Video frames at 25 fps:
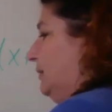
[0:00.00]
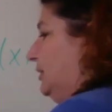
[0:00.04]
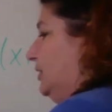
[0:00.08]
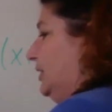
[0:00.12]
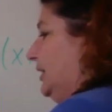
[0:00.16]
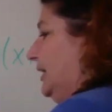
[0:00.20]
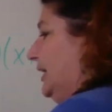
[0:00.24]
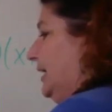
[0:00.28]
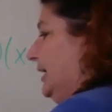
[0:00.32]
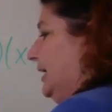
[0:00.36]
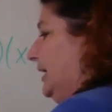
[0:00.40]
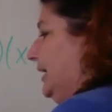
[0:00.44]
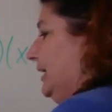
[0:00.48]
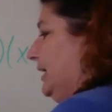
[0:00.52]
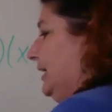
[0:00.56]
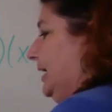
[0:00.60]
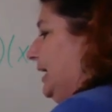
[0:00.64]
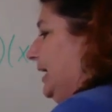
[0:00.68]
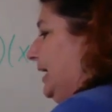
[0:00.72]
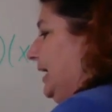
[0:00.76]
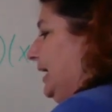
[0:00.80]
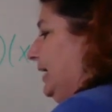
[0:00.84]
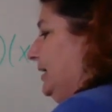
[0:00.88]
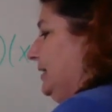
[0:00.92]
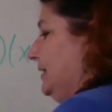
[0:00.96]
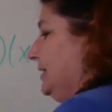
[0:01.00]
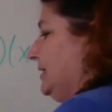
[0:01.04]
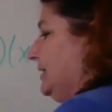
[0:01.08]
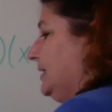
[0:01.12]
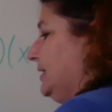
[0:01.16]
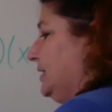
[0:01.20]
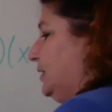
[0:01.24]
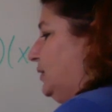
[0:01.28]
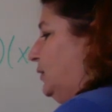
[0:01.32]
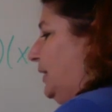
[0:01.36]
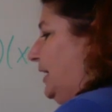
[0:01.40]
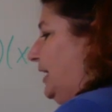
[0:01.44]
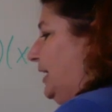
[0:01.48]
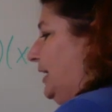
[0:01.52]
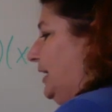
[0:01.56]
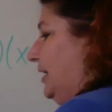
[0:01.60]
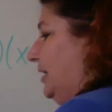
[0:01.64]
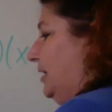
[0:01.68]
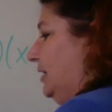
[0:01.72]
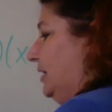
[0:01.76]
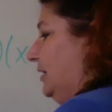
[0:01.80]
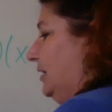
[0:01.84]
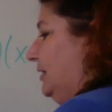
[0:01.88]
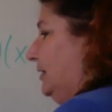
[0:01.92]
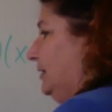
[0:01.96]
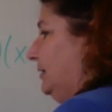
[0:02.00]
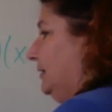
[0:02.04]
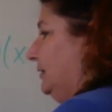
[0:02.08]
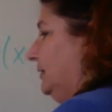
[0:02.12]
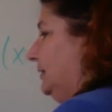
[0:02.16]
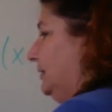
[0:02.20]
looking at x squared.